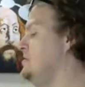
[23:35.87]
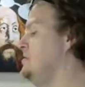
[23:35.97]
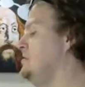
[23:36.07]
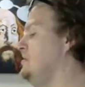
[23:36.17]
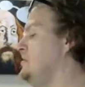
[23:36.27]

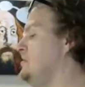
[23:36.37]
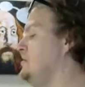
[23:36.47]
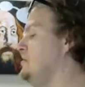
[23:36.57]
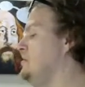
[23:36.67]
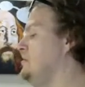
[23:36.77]
Do
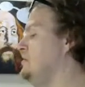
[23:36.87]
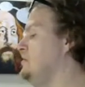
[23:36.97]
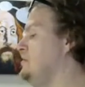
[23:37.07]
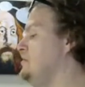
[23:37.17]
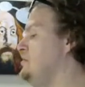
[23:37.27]

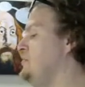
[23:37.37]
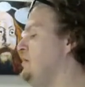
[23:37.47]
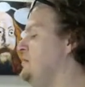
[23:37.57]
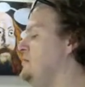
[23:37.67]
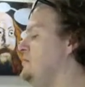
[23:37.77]
you
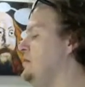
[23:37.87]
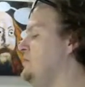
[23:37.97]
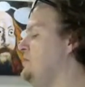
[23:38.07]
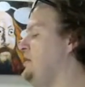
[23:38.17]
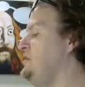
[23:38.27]
mean like
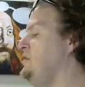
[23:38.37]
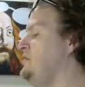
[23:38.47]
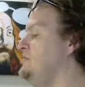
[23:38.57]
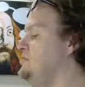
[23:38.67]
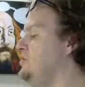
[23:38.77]
painting
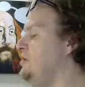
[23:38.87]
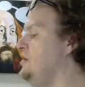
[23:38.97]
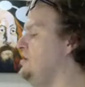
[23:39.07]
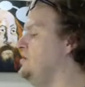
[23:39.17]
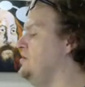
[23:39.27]
or
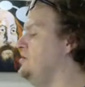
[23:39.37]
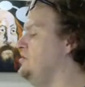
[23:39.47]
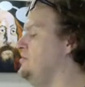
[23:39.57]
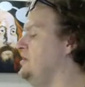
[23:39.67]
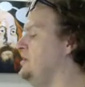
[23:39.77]
drawing, or do you
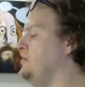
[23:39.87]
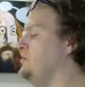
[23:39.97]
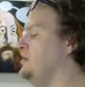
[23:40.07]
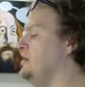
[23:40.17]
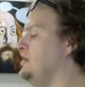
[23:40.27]
mean like
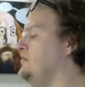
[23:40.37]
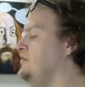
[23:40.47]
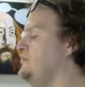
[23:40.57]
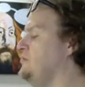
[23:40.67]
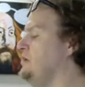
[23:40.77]
what kind of
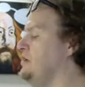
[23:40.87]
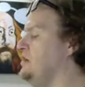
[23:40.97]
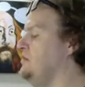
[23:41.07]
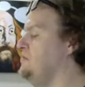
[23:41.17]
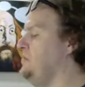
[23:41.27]

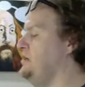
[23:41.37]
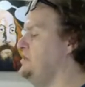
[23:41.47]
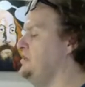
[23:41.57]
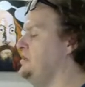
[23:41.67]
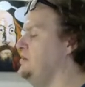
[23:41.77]

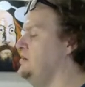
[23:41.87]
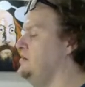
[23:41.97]
painting?